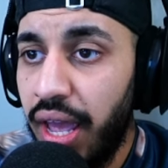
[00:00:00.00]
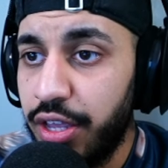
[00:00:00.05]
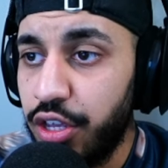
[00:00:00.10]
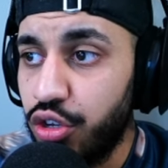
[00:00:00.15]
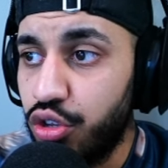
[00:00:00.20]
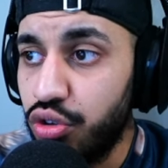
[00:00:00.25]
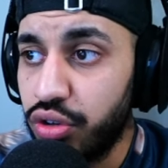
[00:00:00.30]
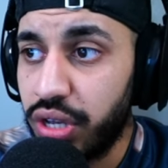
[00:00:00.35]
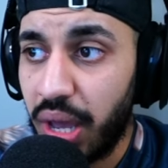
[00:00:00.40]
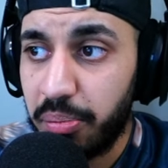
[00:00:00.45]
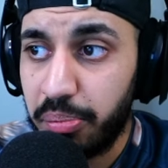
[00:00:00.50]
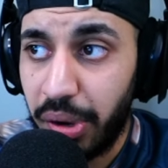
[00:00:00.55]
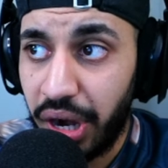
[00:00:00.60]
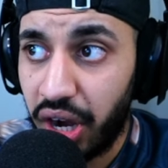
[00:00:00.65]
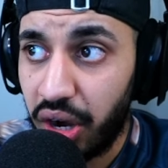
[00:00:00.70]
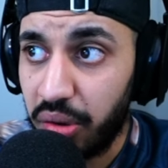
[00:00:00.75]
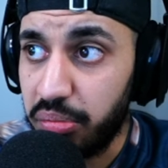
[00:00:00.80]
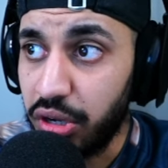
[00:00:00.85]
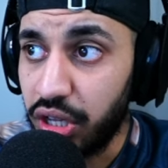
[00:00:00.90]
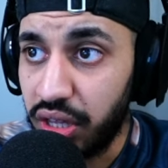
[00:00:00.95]
You do get
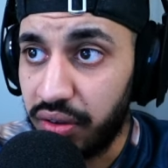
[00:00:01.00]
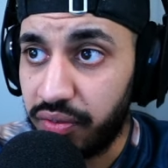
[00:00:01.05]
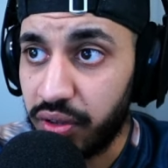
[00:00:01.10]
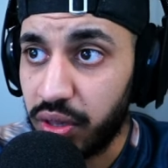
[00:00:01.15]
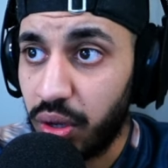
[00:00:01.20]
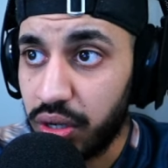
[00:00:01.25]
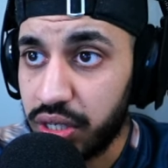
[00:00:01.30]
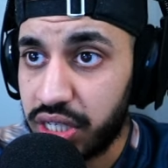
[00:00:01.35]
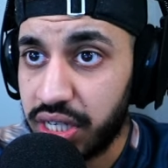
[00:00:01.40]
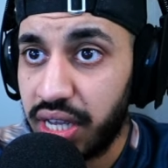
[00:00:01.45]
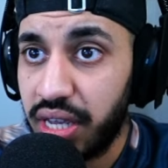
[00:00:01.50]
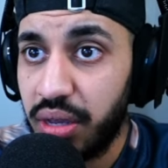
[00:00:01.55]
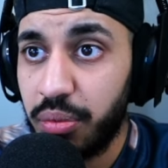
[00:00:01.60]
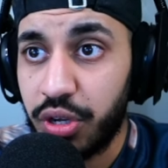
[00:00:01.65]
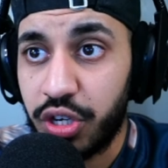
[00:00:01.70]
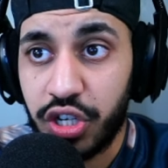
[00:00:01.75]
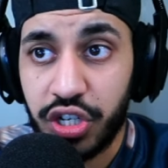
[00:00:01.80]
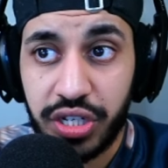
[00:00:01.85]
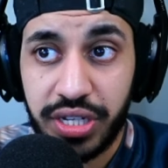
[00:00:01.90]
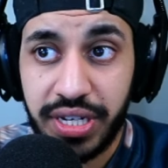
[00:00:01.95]
better bullet velocity,
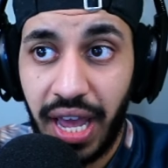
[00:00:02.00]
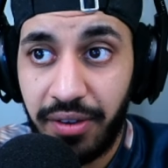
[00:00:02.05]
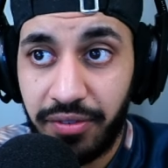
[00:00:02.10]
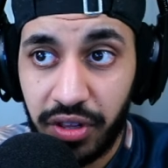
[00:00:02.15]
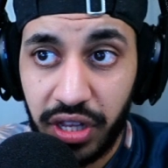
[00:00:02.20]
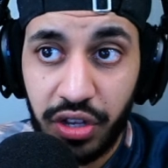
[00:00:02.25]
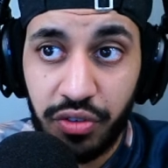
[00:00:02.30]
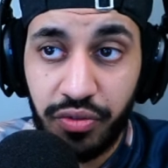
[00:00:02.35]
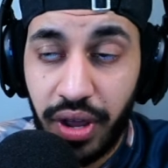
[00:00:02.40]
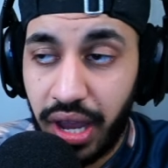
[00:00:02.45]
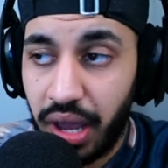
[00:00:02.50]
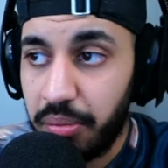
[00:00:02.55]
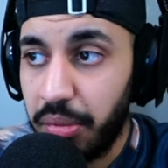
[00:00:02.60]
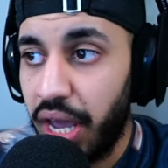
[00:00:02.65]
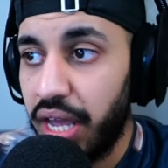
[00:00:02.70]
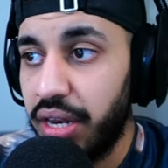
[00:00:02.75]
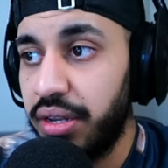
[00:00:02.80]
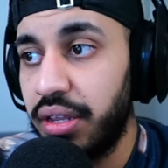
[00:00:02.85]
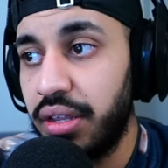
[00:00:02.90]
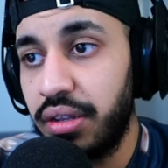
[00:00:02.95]
which is definitely
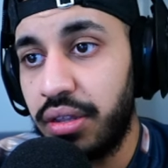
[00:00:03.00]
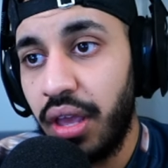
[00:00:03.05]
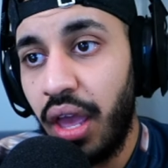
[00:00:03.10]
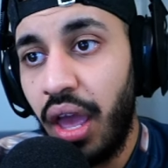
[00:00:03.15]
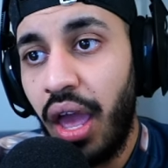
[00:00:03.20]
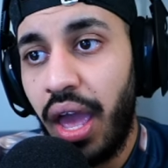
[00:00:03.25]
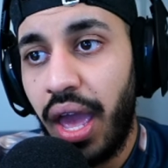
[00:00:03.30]
recommended,